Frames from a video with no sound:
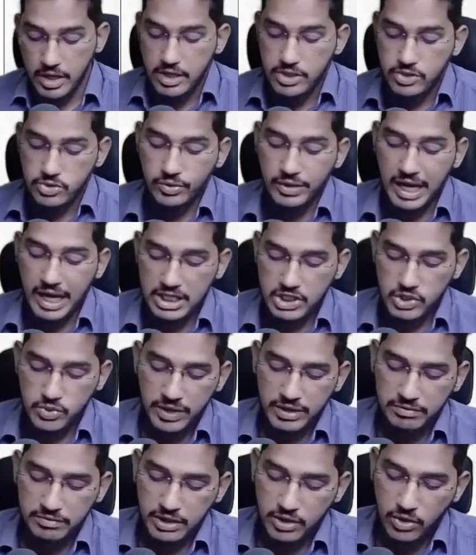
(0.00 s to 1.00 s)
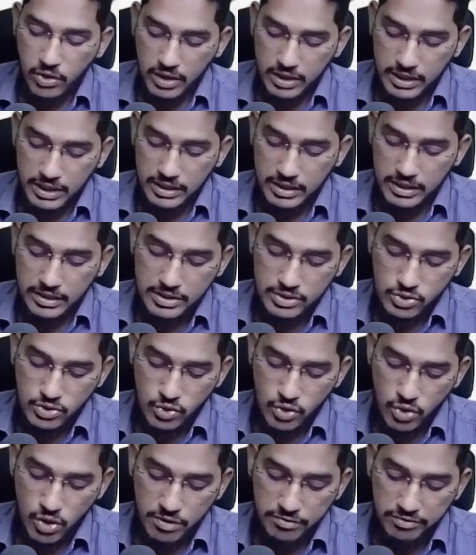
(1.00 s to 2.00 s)
So that's why we call it risk
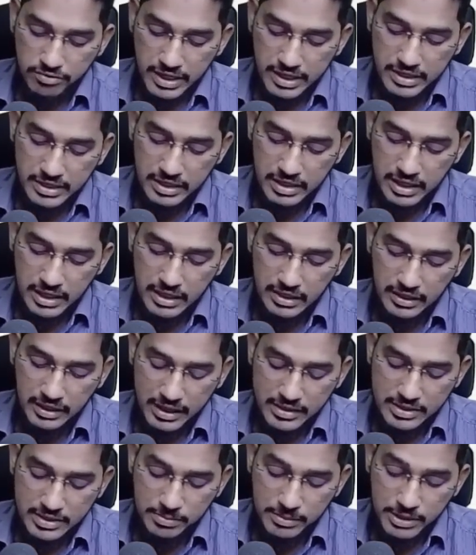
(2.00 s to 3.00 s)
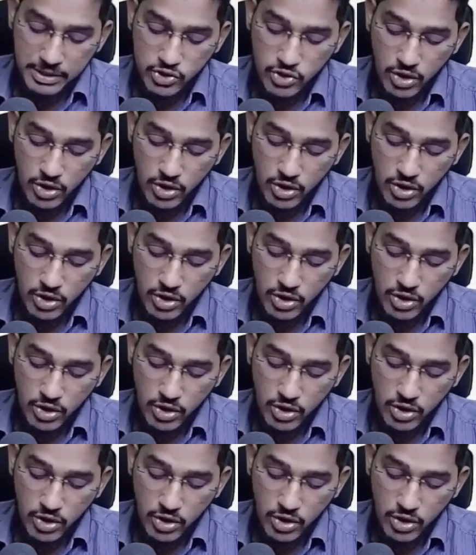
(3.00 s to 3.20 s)
of incorrect acceptance.